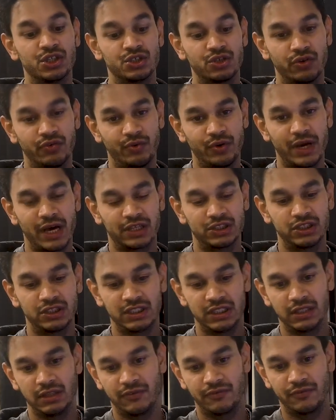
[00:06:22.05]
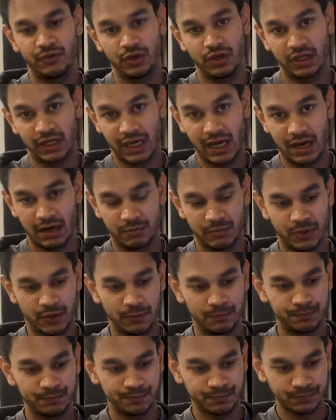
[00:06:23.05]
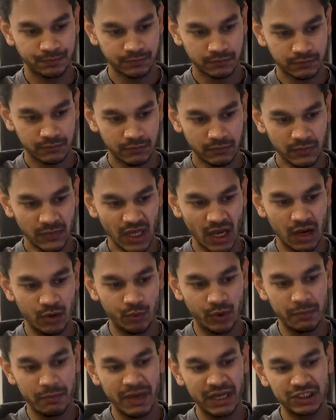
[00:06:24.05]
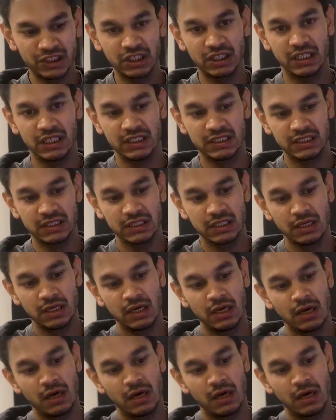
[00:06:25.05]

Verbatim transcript: So if we actually take the vernier caliper and we measure this,